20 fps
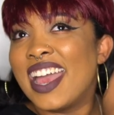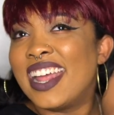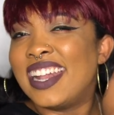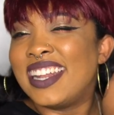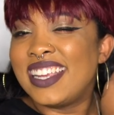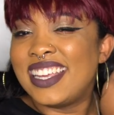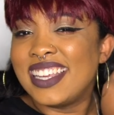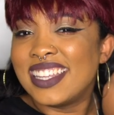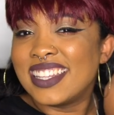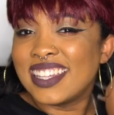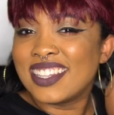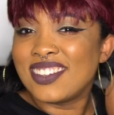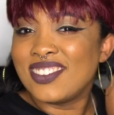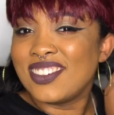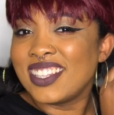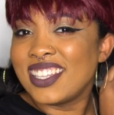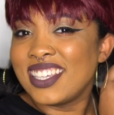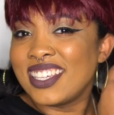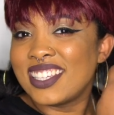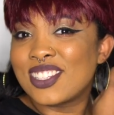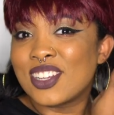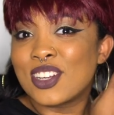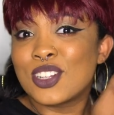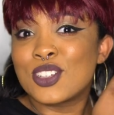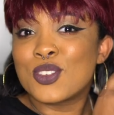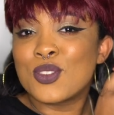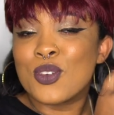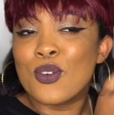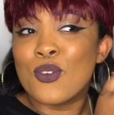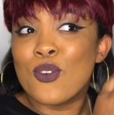and he literally
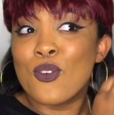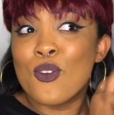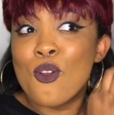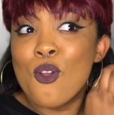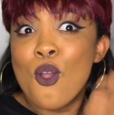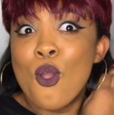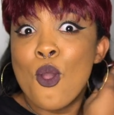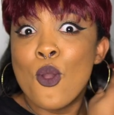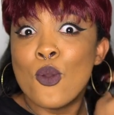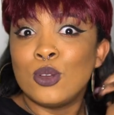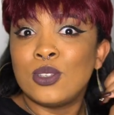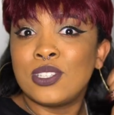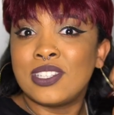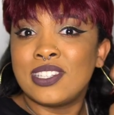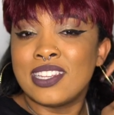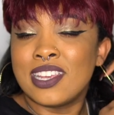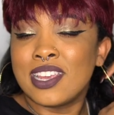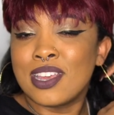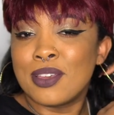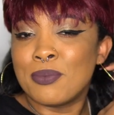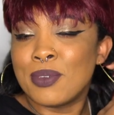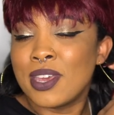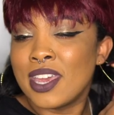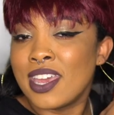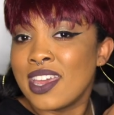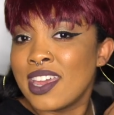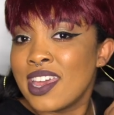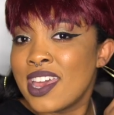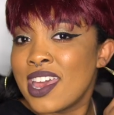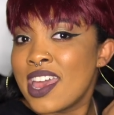starts roasting
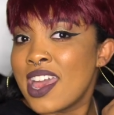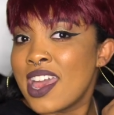me